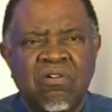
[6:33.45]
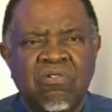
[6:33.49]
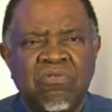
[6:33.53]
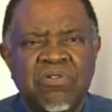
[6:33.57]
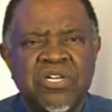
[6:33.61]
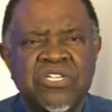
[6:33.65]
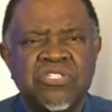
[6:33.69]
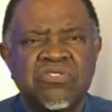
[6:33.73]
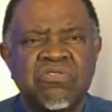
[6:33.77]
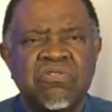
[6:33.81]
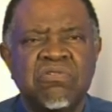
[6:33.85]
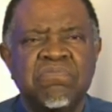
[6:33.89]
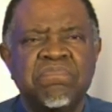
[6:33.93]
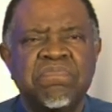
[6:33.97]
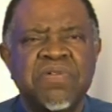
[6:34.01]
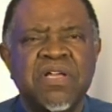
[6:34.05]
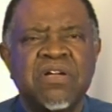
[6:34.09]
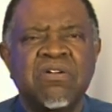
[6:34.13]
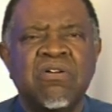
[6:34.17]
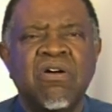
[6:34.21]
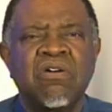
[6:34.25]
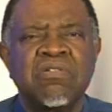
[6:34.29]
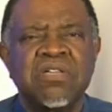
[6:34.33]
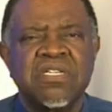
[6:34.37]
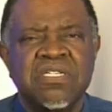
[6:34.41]
we should be
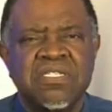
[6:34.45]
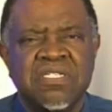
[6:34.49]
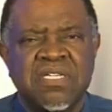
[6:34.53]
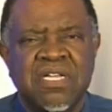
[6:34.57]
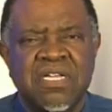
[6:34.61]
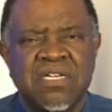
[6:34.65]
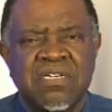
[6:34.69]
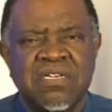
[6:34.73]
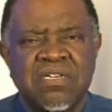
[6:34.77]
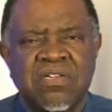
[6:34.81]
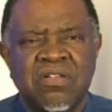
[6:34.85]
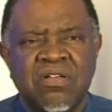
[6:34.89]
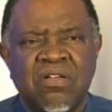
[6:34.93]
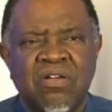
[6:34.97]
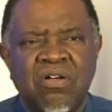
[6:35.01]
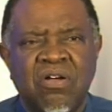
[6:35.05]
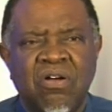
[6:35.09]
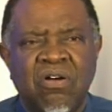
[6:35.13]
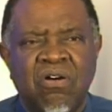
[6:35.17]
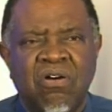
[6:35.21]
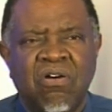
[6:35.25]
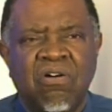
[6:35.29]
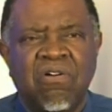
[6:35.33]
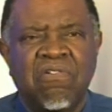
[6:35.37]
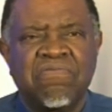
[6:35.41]
cognizant
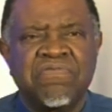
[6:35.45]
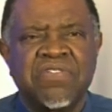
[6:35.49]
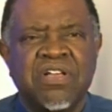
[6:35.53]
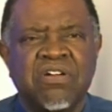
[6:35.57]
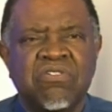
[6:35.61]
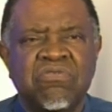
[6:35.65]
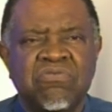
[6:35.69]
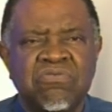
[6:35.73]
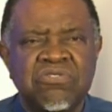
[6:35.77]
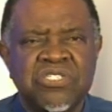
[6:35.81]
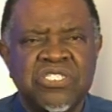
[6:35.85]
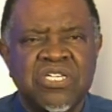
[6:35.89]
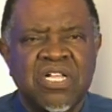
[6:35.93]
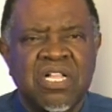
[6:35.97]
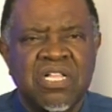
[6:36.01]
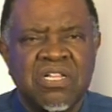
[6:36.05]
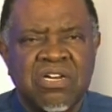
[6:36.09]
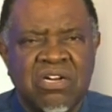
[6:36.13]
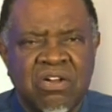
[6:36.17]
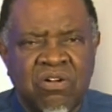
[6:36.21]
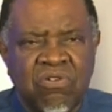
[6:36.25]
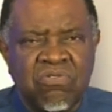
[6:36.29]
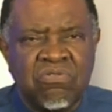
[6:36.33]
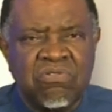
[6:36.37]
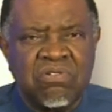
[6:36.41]
of the crucial
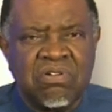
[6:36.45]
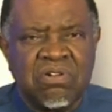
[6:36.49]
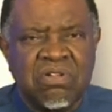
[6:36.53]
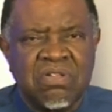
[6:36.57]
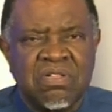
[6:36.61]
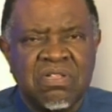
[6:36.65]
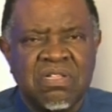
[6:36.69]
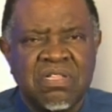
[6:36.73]
role